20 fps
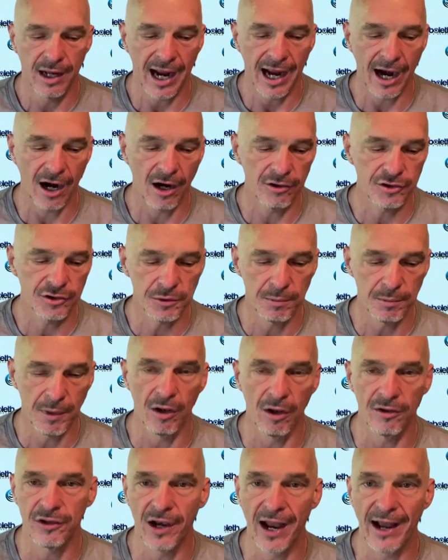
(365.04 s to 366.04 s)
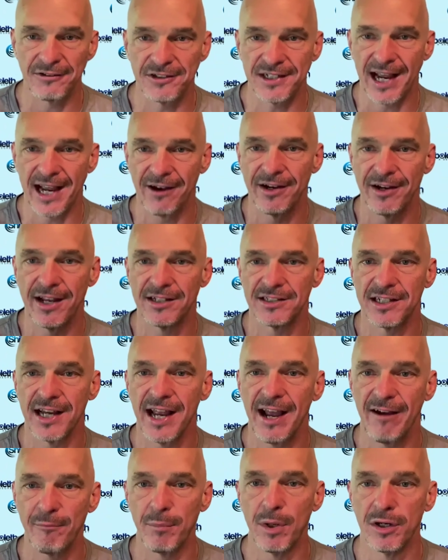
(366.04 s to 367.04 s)
our Shibboleth lifestyle doesn't
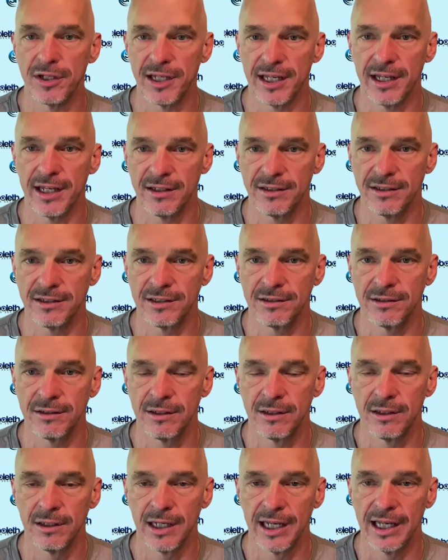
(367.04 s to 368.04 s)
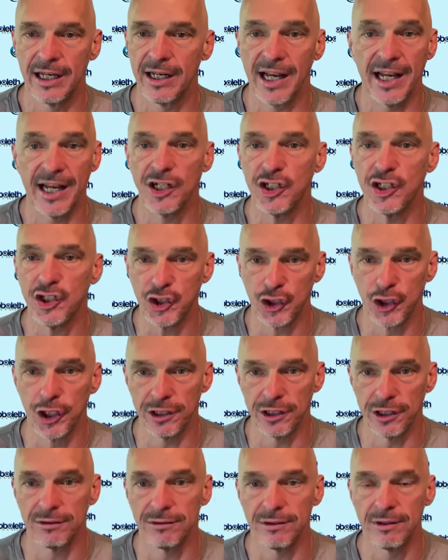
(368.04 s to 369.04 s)
have bookends it, and it
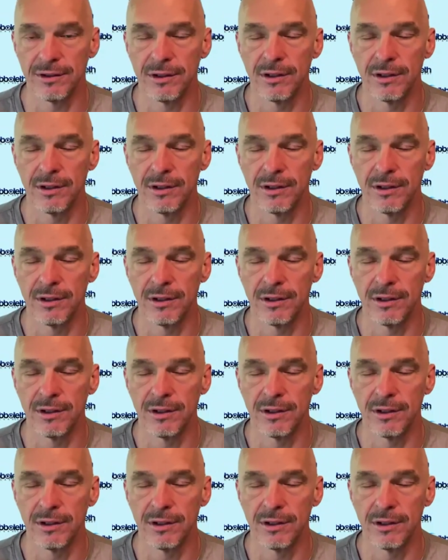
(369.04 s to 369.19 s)
shouldn't.